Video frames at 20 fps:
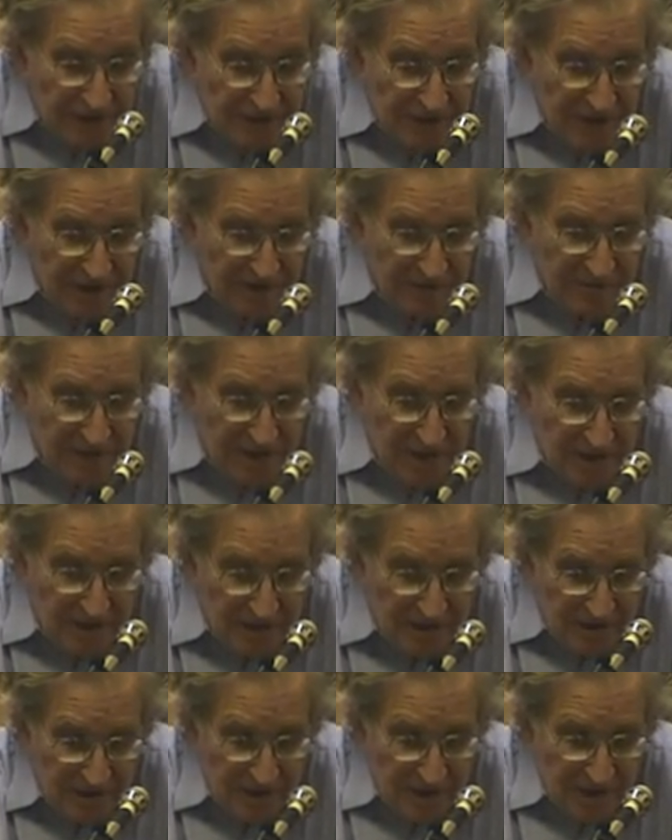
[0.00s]
like
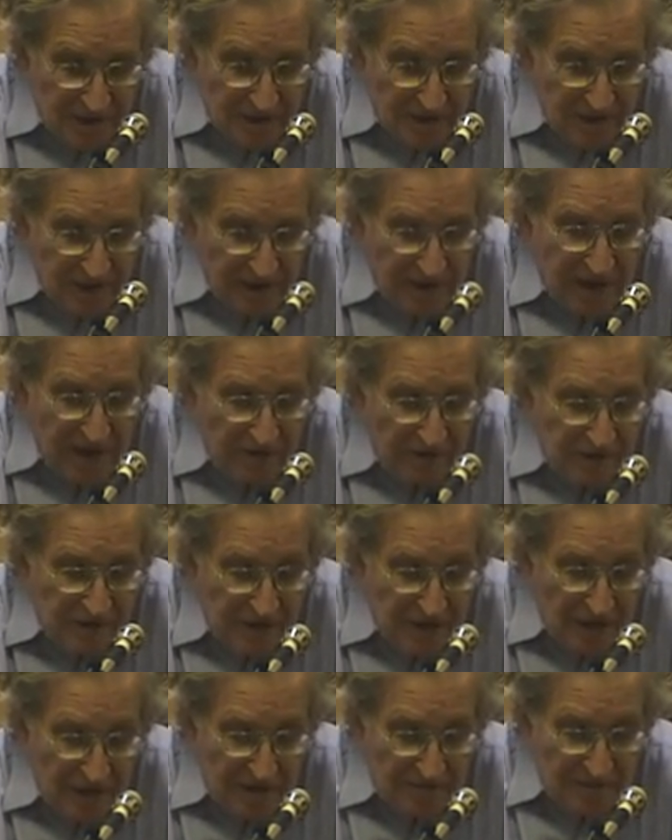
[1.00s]
outside mediation,
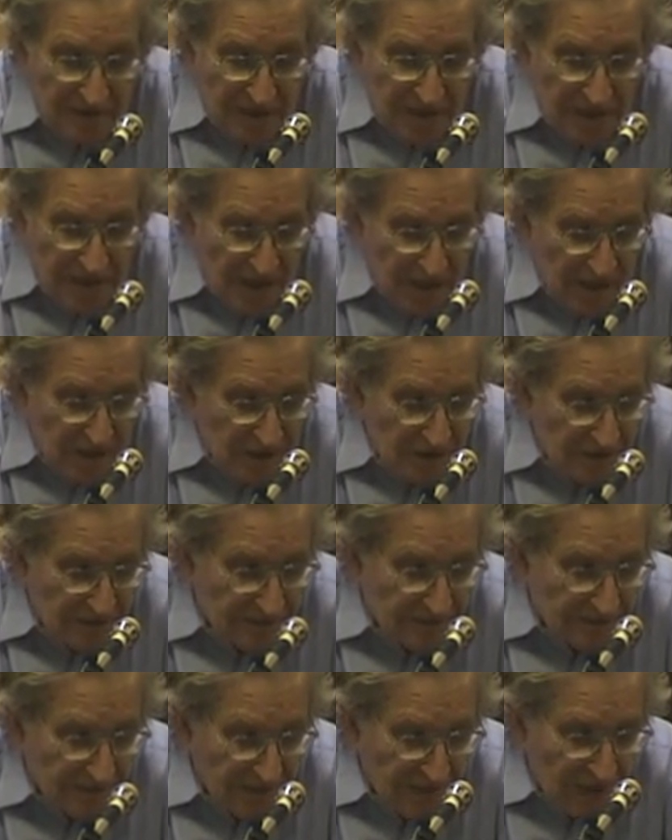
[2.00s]

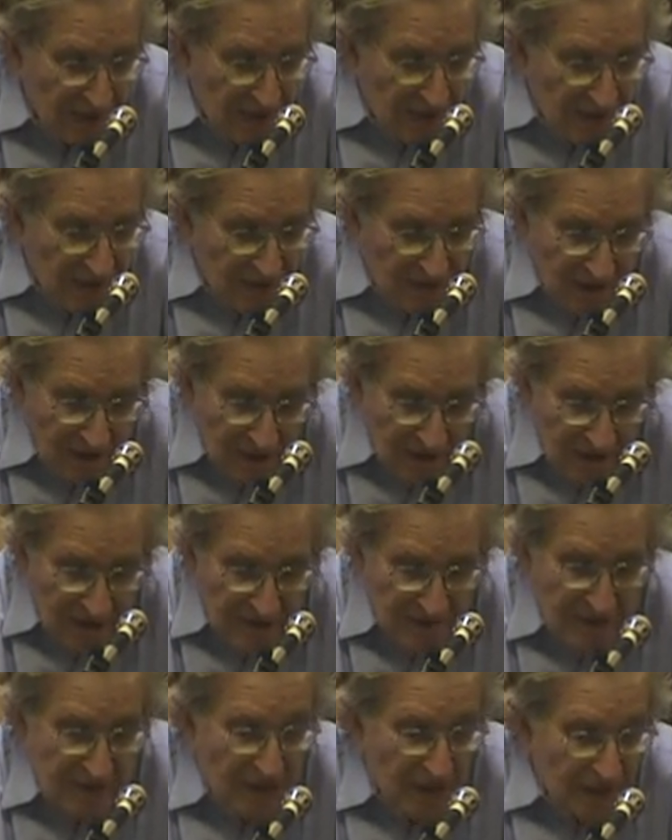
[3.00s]
the United
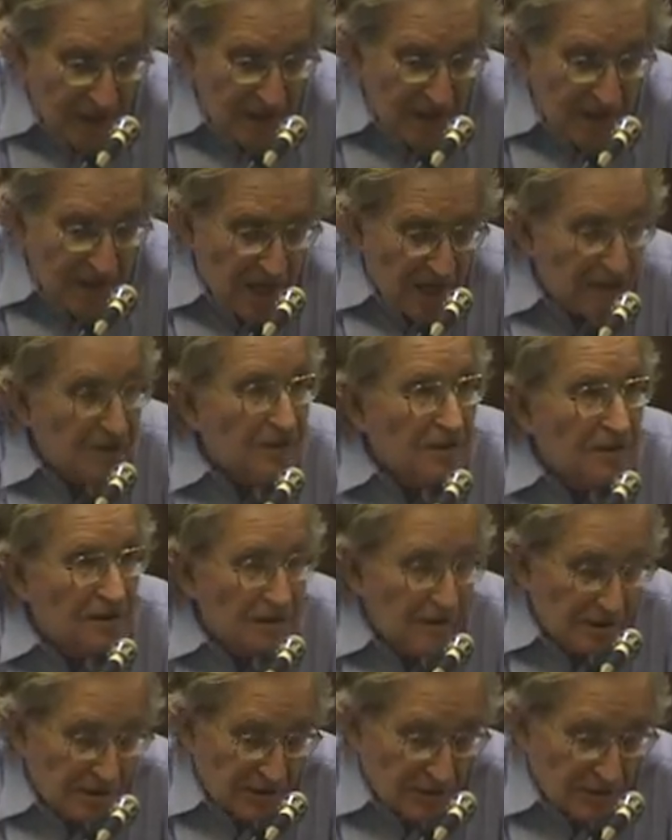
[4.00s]
Nations, the World Court,